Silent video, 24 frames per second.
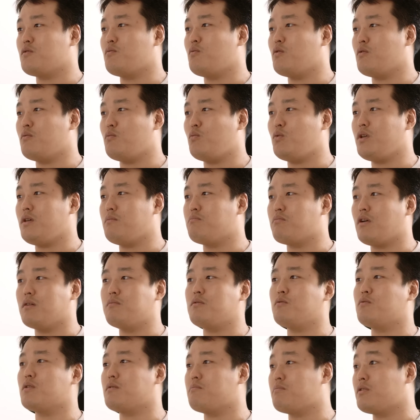So we
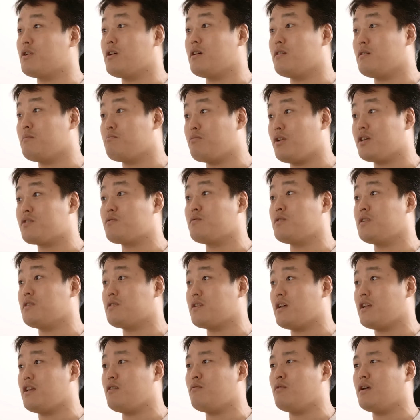probably would have put out a press
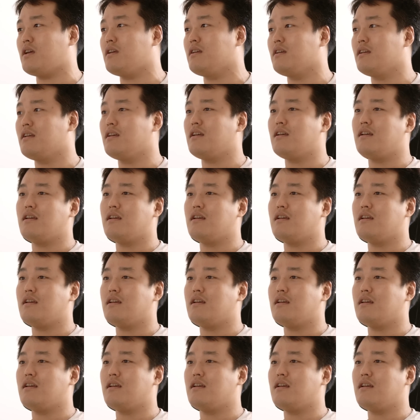release anyway.